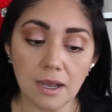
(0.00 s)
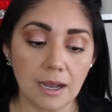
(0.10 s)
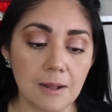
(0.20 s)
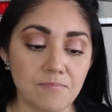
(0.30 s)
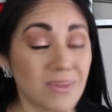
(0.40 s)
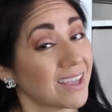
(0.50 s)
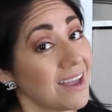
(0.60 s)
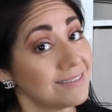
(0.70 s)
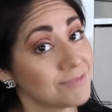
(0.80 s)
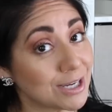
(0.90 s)
Um,
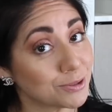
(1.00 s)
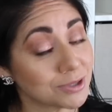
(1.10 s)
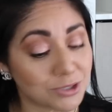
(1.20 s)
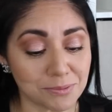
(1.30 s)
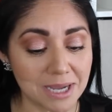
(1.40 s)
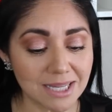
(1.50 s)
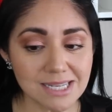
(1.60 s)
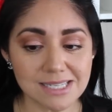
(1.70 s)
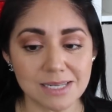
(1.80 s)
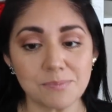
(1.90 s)
again, I don't learn my
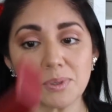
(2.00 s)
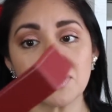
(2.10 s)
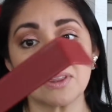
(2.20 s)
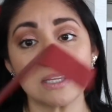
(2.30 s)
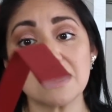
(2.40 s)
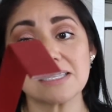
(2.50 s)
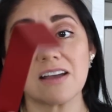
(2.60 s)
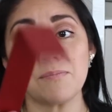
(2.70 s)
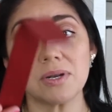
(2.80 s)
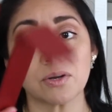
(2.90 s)
lesson, but these
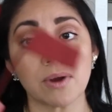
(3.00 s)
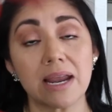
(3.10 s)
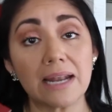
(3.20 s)
have been great.